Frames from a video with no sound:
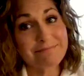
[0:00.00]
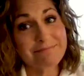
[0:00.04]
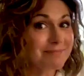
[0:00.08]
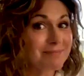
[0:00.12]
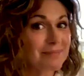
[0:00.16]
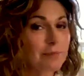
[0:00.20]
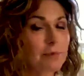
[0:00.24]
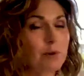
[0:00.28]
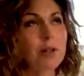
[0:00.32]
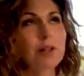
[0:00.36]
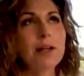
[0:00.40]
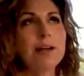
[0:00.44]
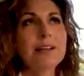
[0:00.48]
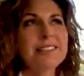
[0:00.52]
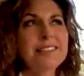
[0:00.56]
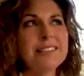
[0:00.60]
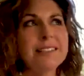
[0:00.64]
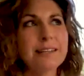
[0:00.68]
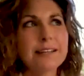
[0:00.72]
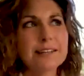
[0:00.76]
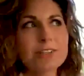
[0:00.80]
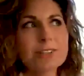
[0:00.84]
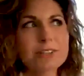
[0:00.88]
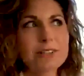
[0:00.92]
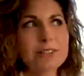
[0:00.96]
Well, I did
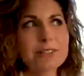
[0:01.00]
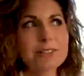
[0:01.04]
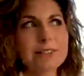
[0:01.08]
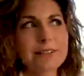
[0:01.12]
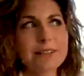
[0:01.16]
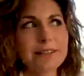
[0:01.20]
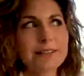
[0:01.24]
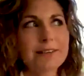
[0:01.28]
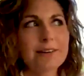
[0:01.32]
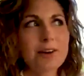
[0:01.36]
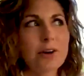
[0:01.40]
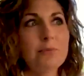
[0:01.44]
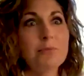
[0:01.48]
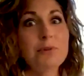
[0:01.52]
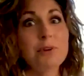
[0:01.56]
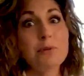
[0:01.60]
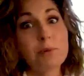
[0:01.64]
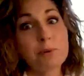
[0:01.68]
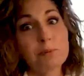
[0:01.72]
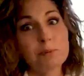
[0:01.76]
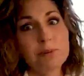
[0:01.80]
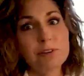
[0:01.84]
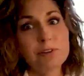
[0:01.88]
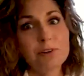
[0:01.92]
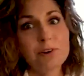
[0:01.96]
actually sing O mio
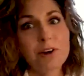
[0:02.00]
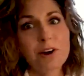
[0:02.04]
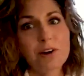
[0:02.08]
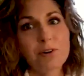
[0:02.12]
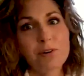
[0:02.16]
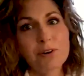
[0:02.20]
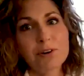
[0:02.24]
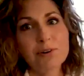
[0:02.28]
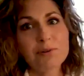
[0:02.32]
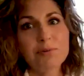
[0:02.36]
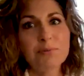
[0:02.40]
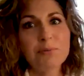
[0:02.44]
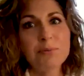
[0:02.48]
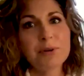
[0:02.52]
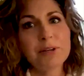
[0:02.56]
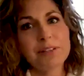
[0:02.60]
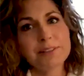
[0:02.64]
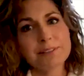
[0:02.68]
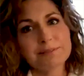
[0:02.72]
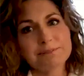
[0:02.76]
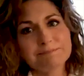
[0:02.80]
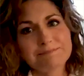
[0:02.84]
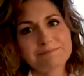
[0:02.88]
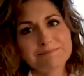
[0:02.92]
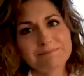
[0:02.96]
bambino caro, but
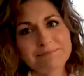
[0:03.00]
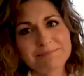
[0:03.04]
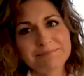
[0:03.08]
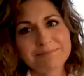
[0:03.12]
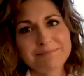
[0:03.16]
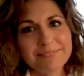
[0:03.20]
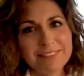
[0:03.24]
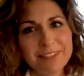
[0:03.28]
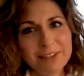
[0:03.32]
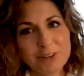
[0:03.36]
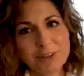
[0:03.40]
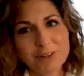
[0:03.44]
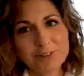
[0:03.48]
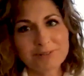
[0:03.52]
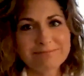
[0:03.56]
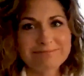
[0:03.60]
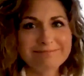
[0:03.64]
you know,